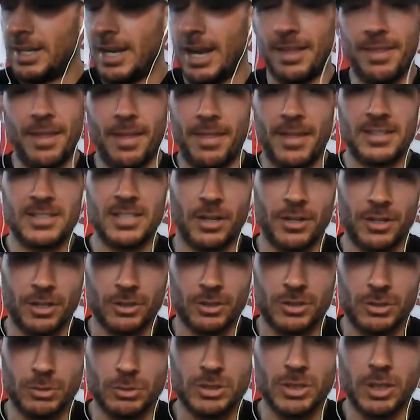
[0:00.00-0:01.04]
And then they tell you
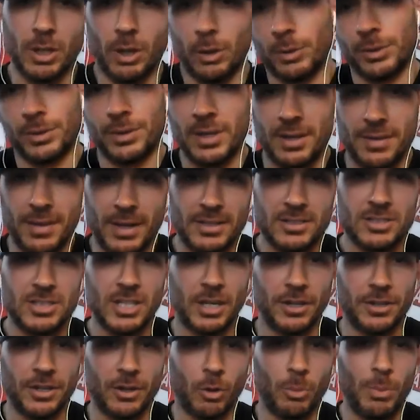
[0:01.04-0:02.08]
you're too slow, and they
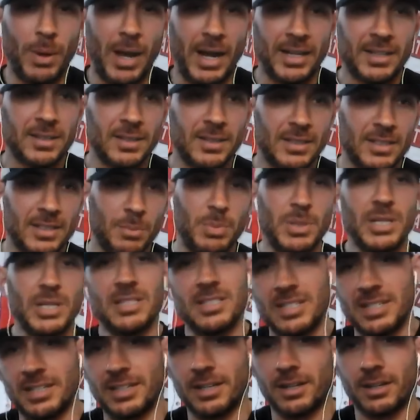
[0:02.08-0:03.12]
tell you go back into
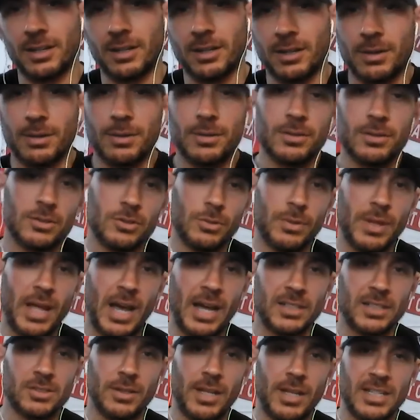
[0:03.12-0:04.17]
PT gear and do that.